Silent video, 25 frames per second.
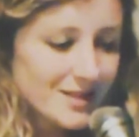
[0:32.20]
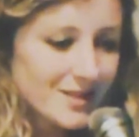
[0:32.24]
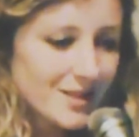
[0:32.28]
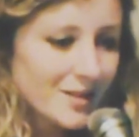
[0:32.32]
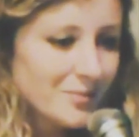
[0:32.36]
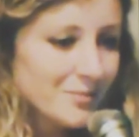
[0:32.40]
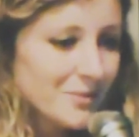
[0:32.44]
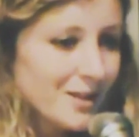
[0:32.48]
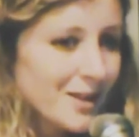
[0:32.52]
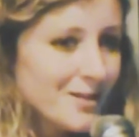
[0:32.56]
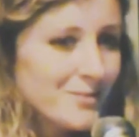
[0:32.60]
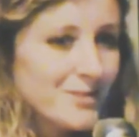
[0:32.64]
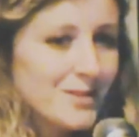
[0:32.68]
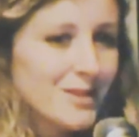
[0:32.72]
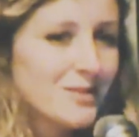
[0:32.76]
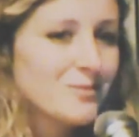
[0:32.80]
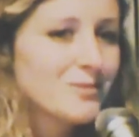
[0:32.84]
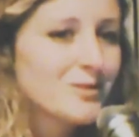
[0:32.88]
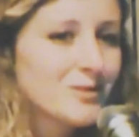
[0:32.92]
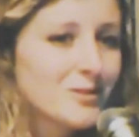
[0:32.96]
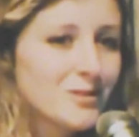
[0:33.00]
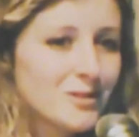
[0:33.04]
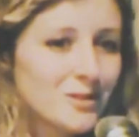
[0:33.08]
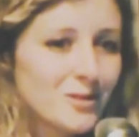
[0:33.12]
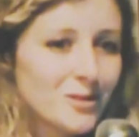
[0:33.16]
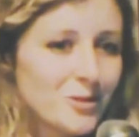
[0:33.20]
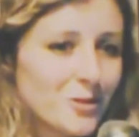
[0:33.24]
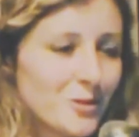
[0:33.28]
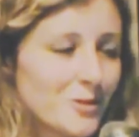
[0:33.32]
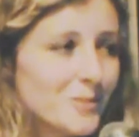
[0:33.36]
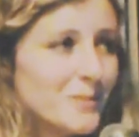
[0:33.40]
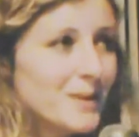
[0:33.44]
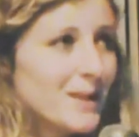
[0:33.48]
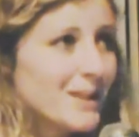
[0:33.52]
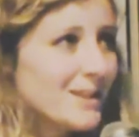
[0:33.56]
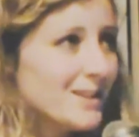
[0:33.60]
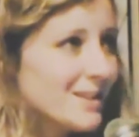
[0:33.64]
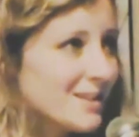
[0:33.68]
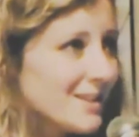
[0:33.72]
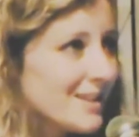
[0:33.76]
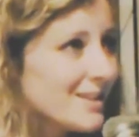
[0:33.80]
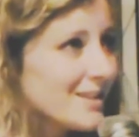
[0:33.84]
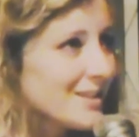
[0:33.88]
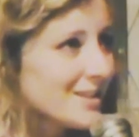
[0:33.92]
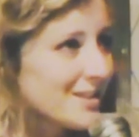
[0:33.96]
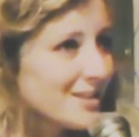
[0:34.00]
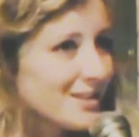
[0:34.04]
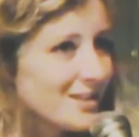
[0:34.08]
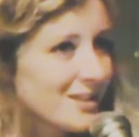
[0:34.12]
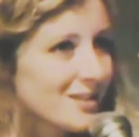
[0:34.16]
sometimes I'm doing
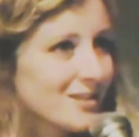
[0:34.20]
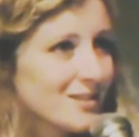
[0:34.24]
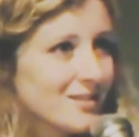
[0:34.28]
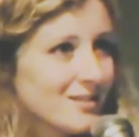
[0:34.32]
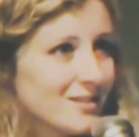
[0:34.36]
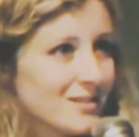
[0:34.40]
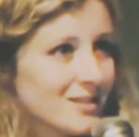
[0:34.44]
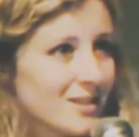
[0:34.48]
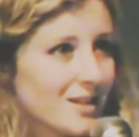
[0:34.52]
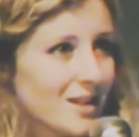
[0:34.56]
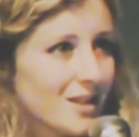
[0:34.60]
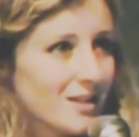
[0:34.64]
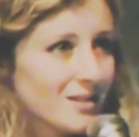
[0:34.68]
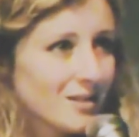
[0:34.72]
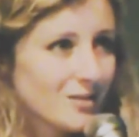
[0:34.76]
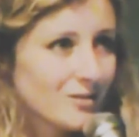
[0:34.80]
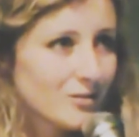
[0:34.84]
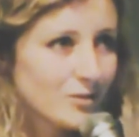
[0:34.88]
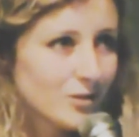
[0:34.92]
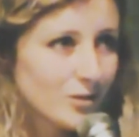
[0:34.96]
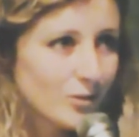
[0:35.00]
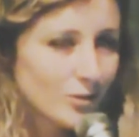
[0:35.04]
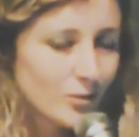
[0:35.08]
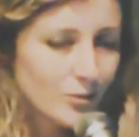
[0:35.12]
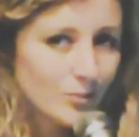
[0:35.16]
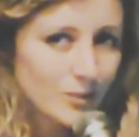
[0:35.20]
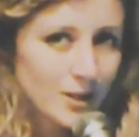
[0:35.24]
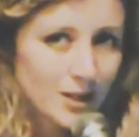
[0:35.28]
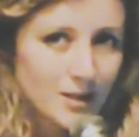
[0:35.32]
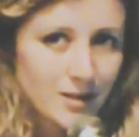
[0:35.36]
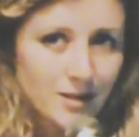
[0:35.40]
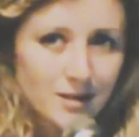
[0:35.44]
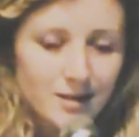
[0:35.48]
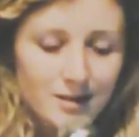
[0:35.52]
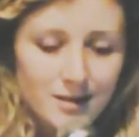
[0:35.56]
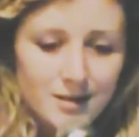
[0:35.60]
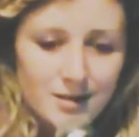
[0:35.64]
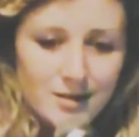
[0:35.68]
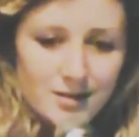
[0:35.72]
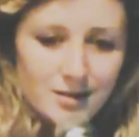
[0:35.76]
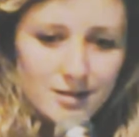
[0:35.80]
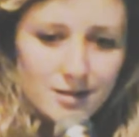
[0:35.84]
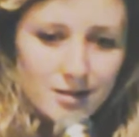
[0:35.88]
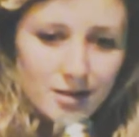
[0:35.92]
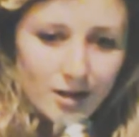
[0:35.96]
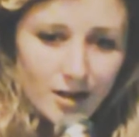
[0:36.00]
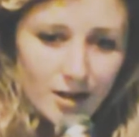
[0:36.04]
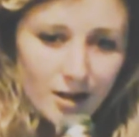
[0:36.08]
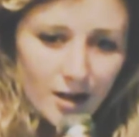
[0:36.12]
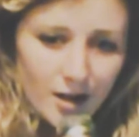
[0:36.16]
documentaries and interactive
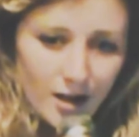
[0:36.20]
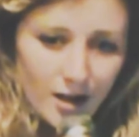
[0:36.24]
documentaries.